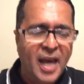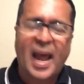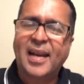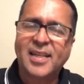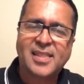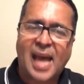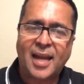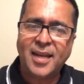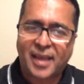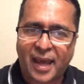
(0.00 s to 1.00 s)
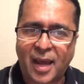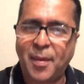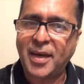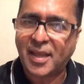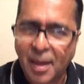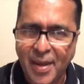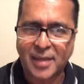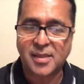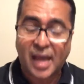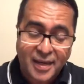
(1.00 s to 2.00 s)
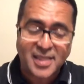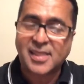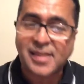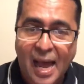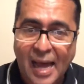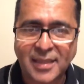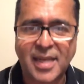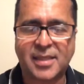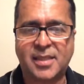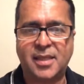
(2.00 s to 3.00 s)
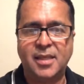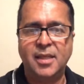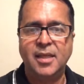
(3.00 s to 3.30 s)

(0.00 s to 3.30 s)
And I understand the game and the gimmicks. I understand it.